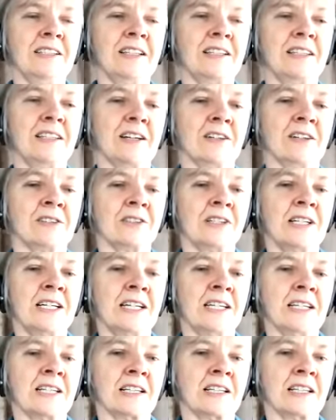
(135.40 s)
Let the other
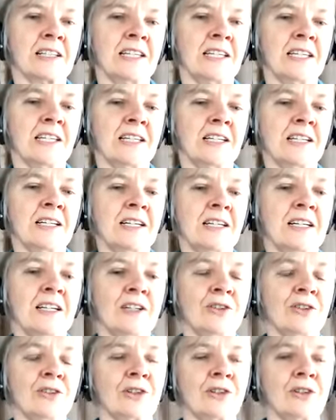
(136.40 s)
hand lead.
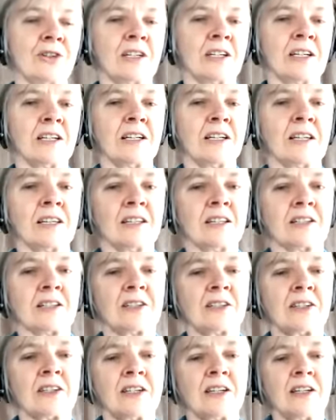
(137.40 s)
So you're getting
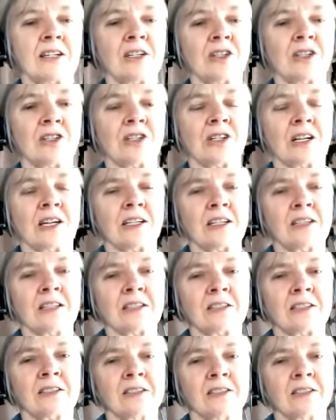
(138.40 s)
this
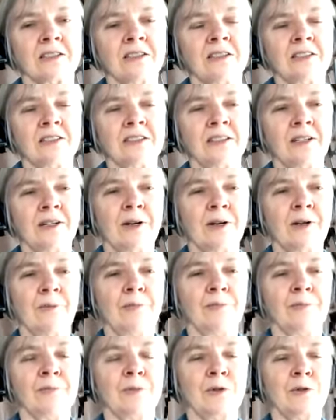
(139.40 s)
gentle
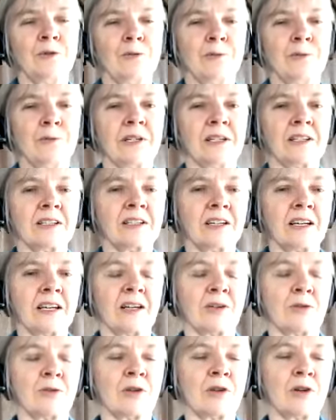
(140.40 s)
movement
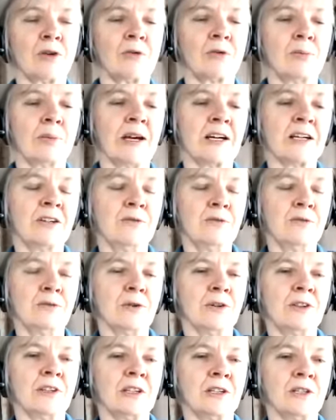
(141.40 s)
and go back and
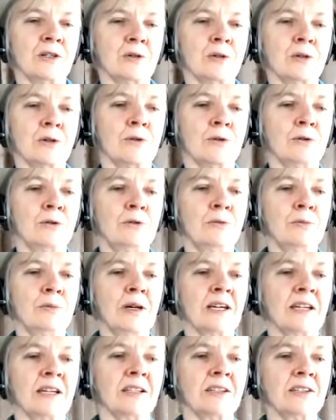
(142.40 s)
forth at your own
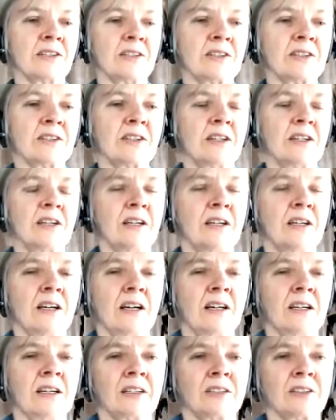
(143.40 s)
pace.
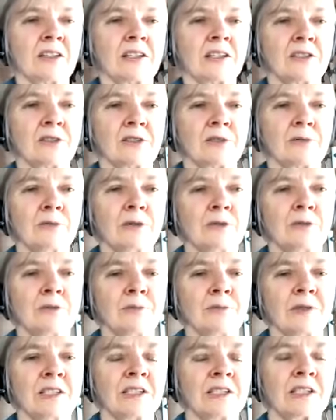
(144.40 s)
Gentle
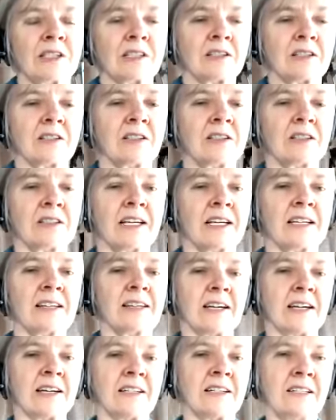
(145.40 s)
movement to let
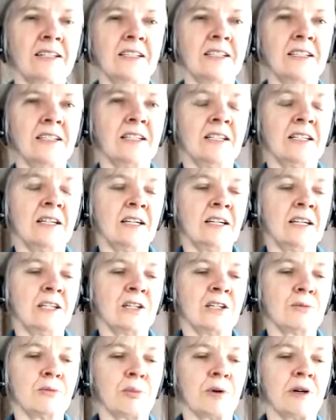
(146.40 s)
that
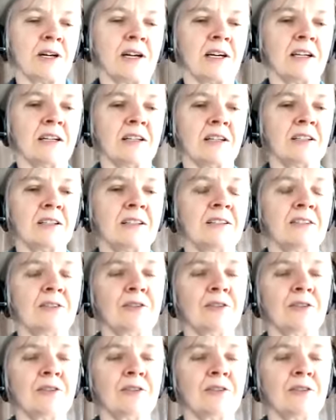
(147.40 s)
spine